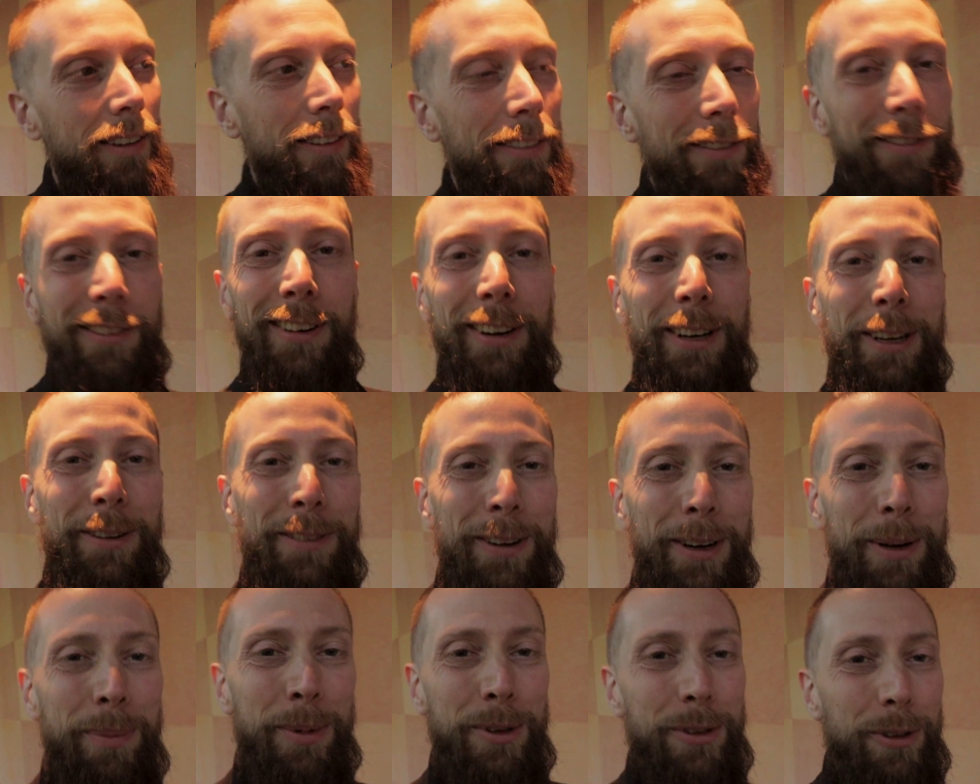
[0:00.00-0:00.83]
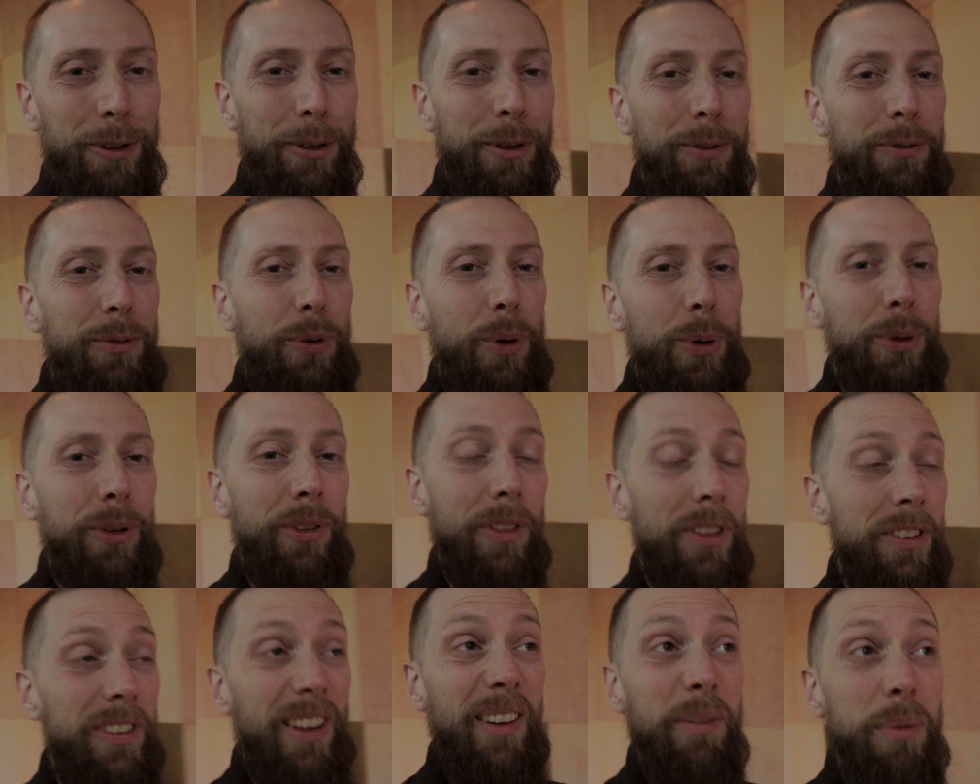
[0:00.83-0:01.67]
Very, very much looking forward to
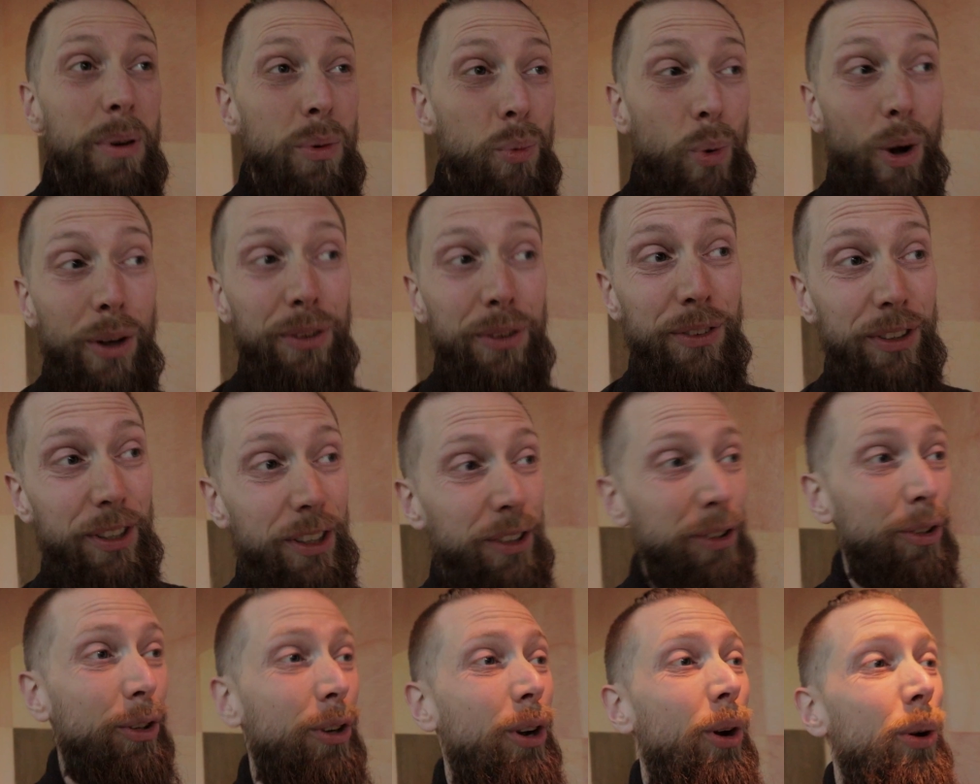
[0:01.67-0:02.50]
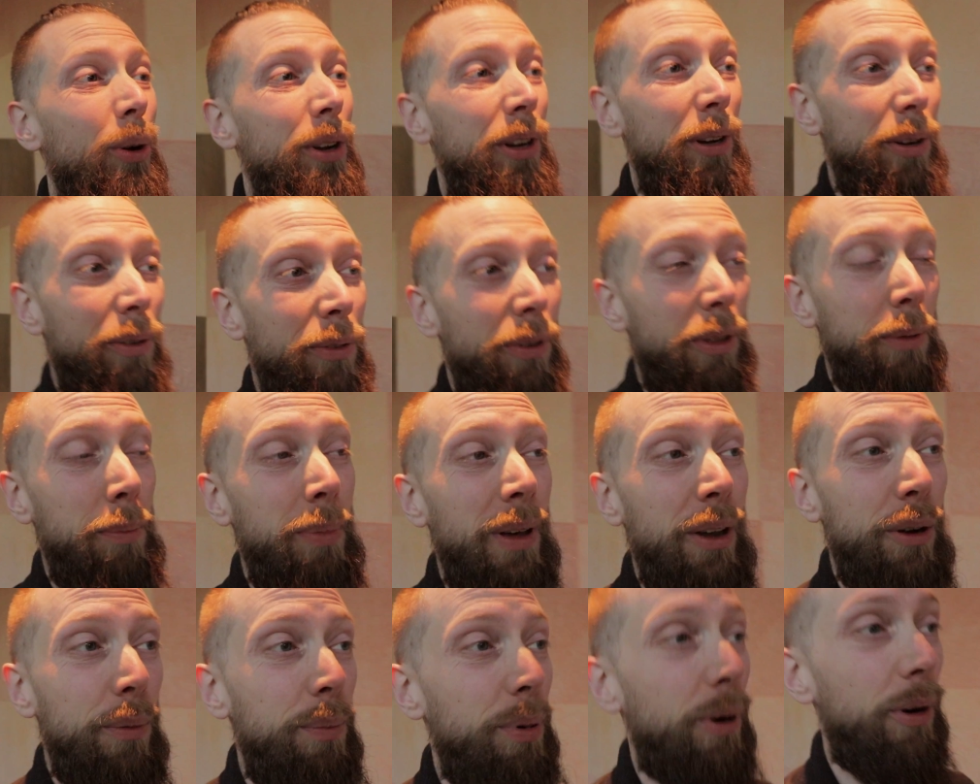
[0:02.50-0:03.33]
this. I've been wanting to go here for the
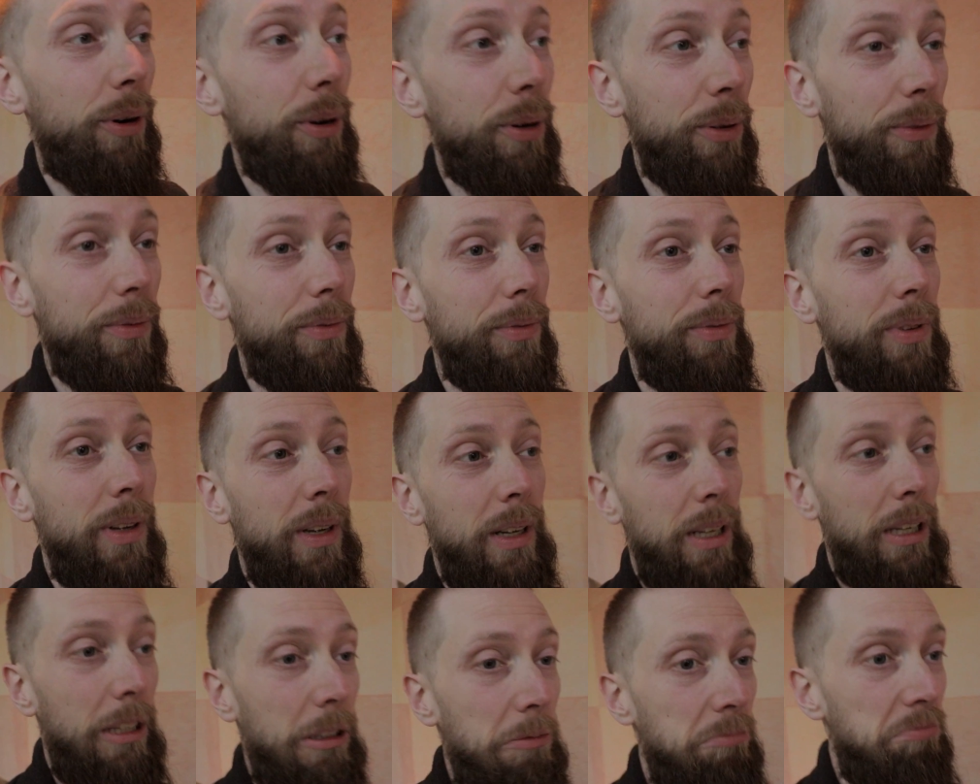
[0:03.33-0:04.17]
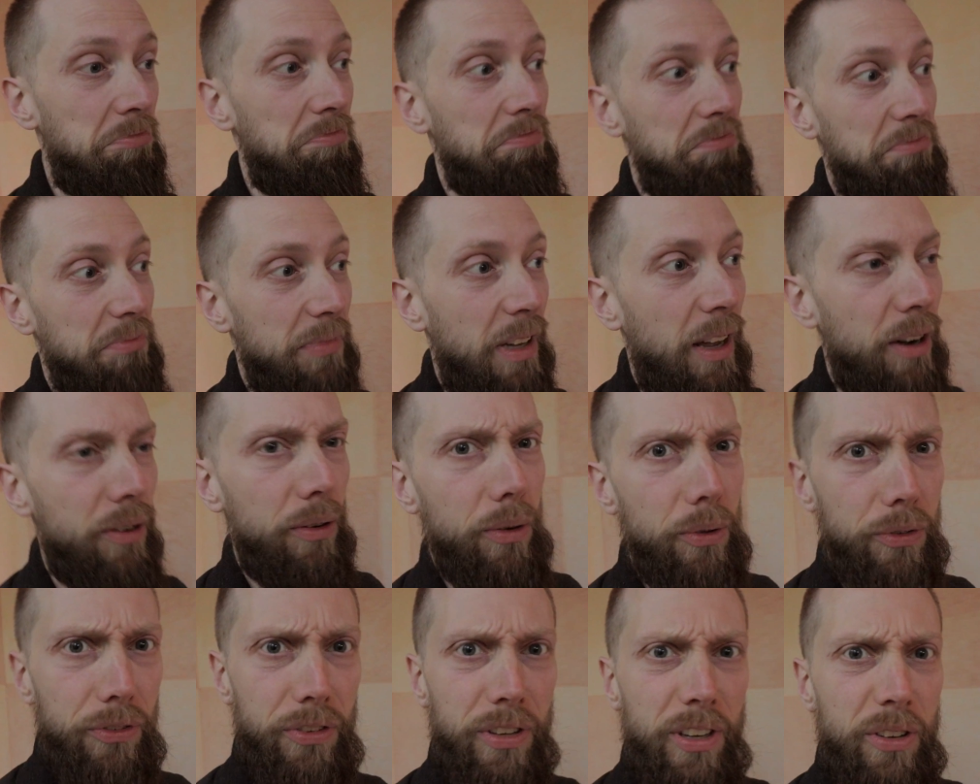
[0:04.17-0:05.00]
better part of, I don't know,
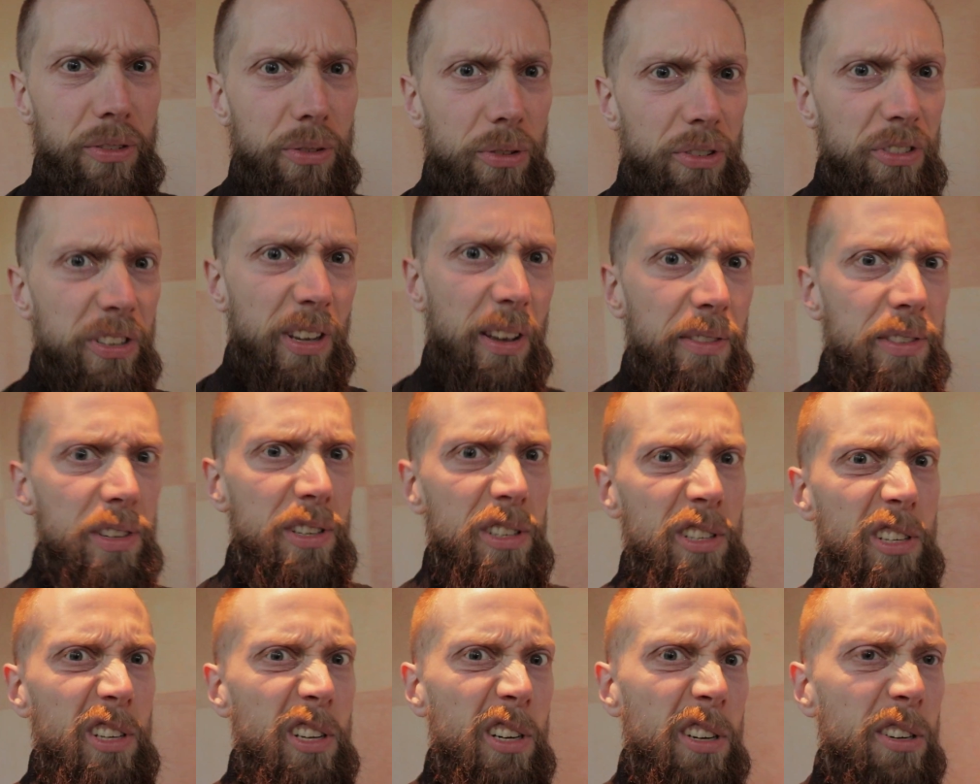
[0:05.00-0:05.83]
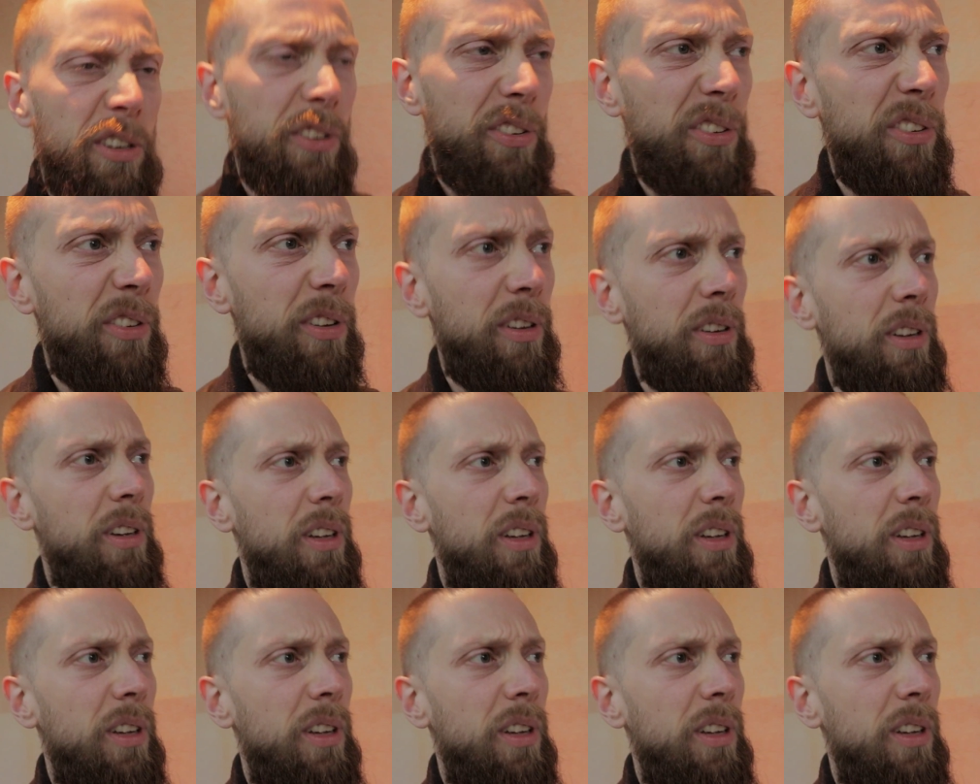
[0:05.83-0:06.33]
six or seven years.